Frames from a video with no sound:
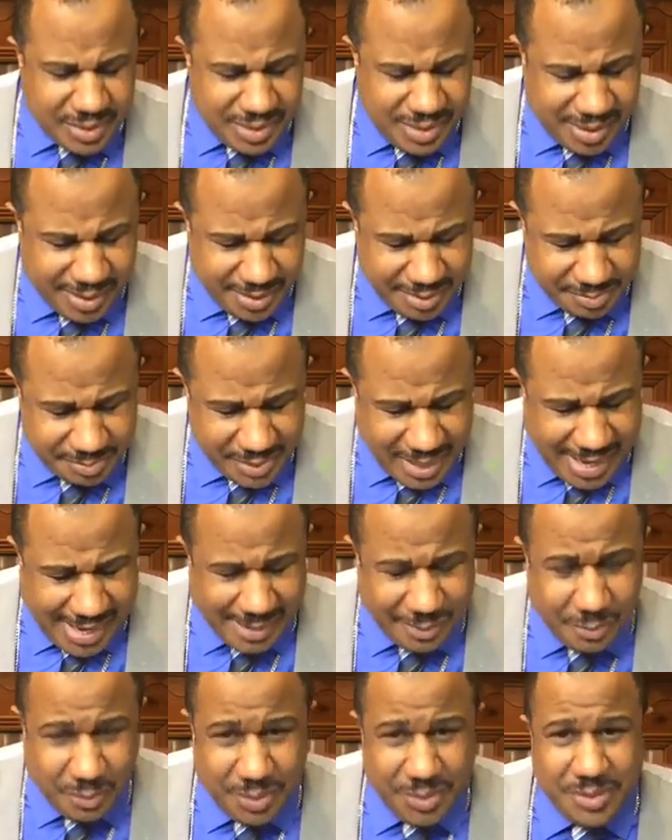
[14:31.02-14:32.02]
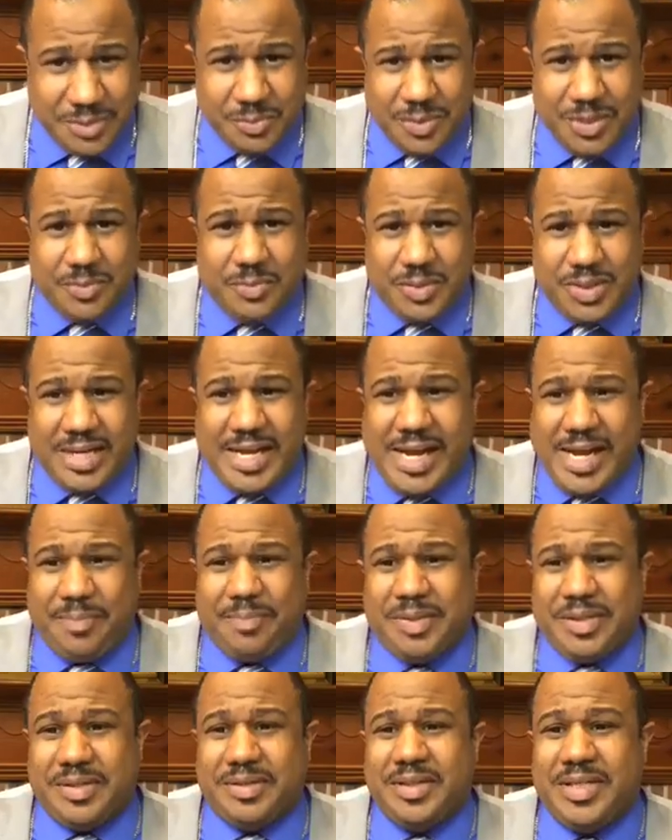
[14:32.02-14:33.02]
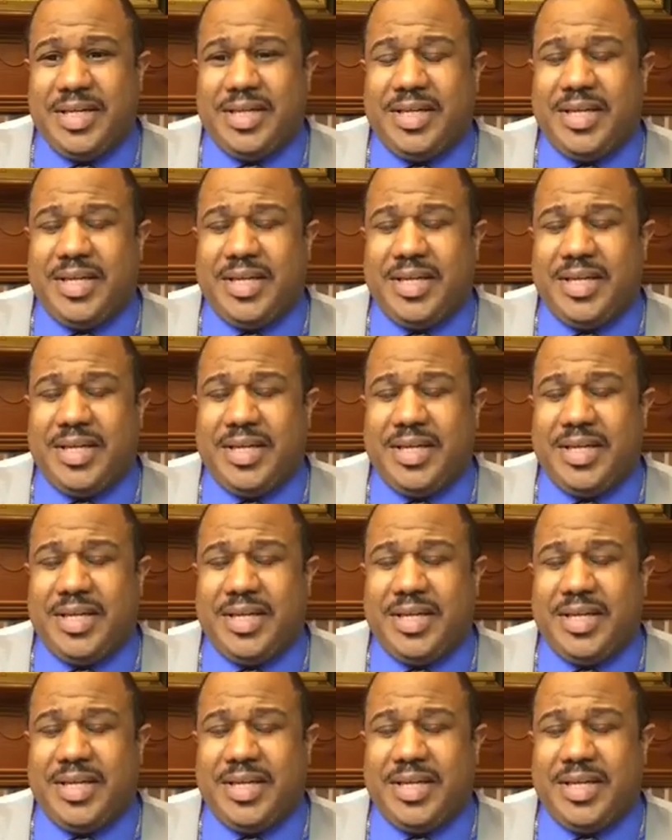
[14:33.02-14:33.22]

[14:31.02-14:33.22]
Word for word: Um, I wonder what would happen